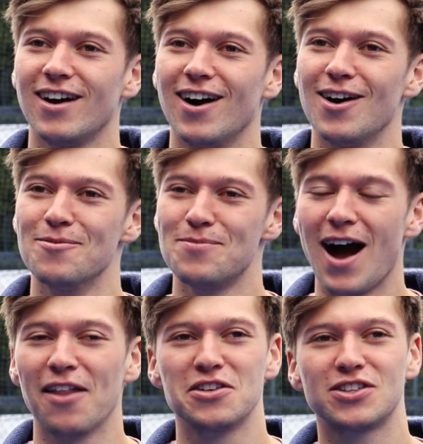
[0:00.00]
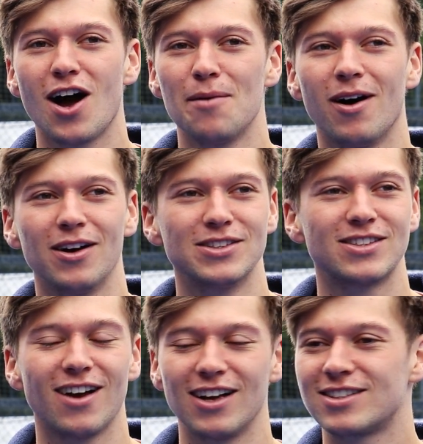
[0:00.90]
But at the time, I
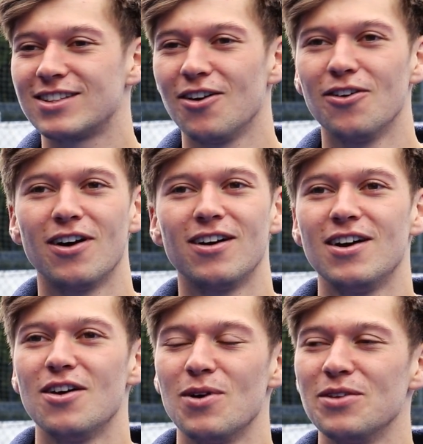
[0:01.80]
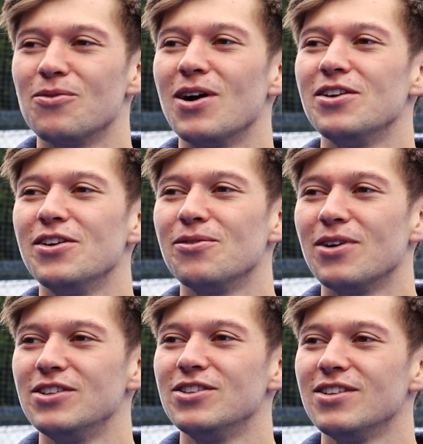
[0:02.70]
still, when
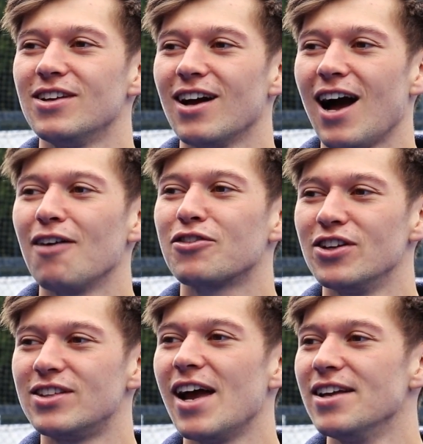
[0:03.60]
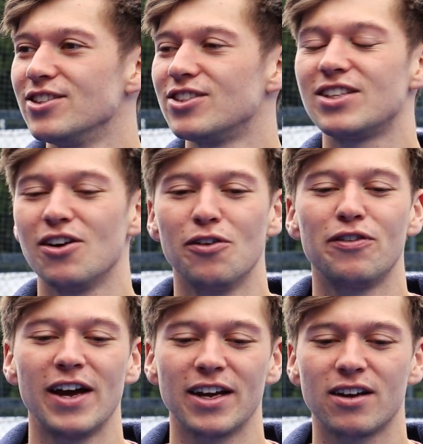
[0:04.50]
you have good days, you still
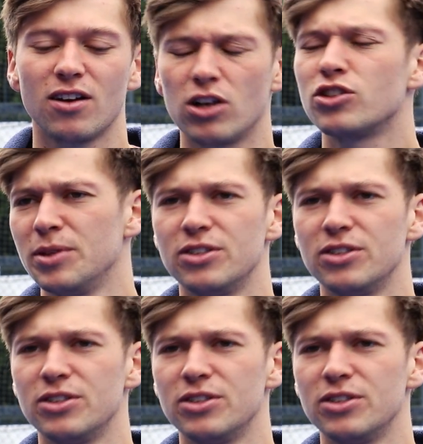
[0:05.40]
think I should be